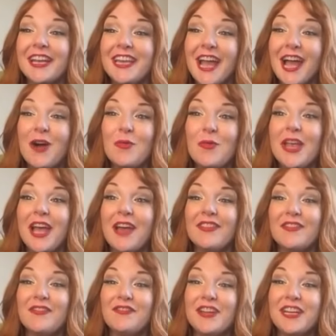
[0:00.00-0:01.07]
Now we have
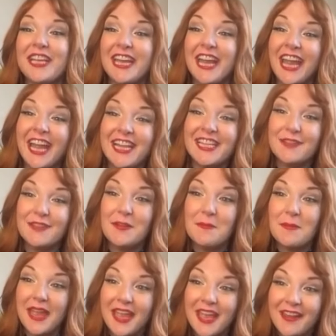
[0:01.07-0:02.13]
the freaking hands of the
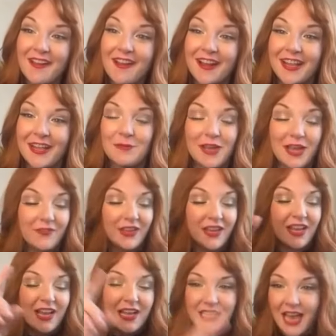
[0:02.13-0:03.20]
man on it. We have
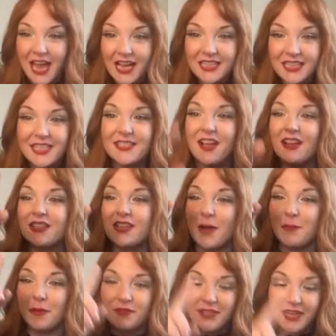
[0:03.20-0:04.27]
taxes on
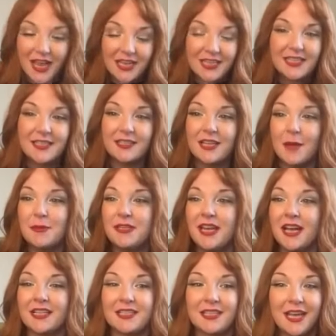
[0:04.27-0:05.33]
top of taxes on top of
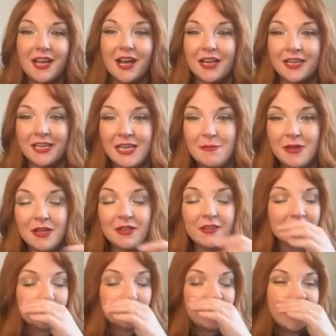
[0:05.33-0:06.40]
taxes. I got an email
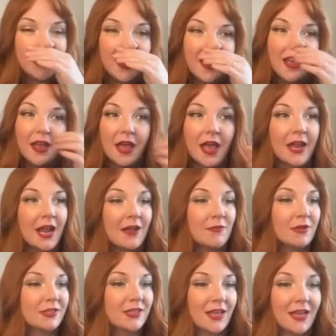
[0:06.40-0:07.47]
this week and I
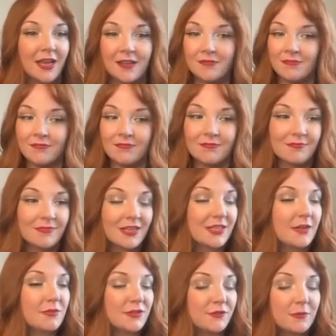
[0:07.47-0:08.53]
was like,
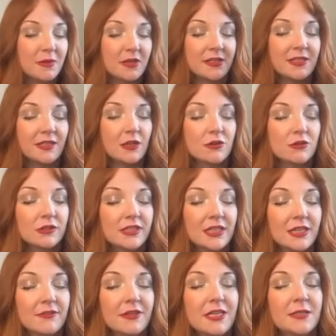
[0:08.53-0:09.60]
it was from a local
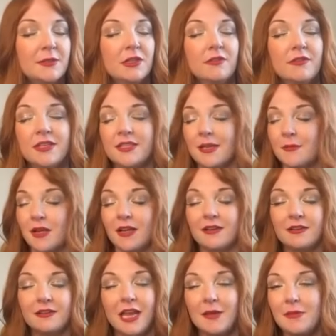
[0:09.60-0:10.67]
delivery service. I'm not
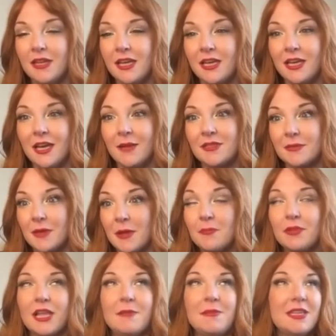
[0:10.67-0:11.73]
naming any names. I'm not
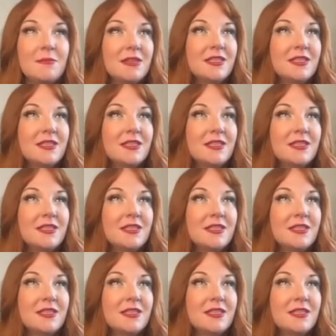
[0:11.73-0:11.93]
blaming them.